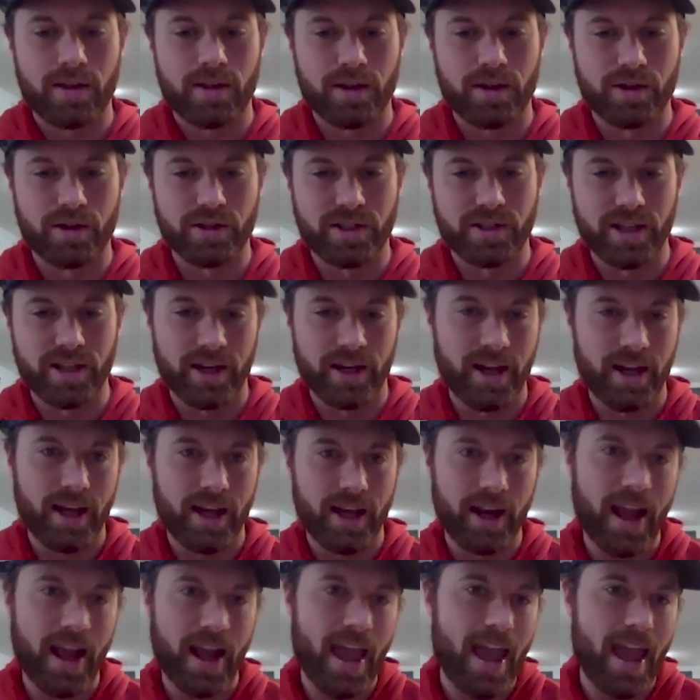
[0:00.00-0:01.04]
there's an,
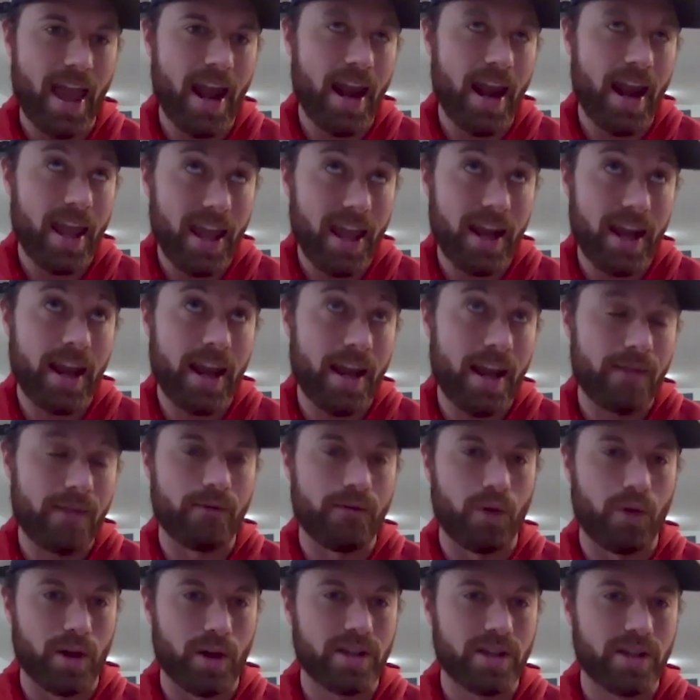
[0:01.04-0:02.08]
an, an
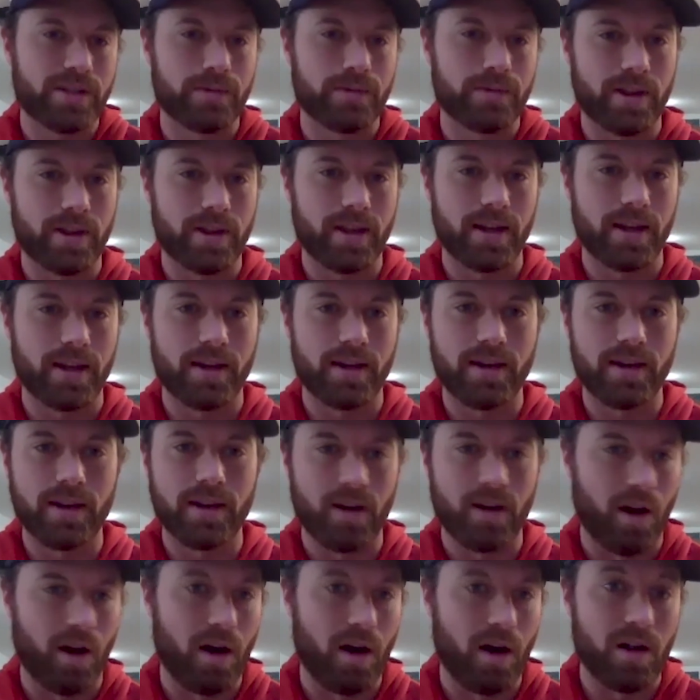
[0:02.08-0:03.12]
innate voice
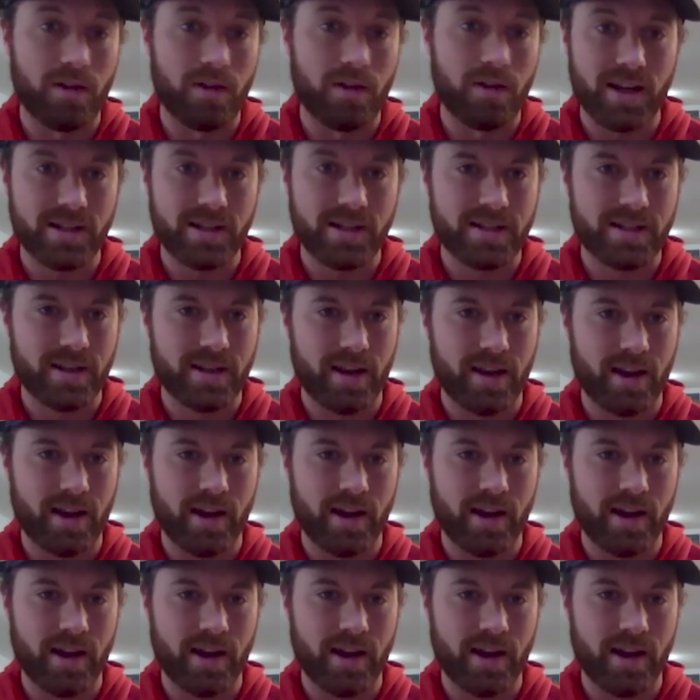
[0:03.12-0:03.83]
within all of us,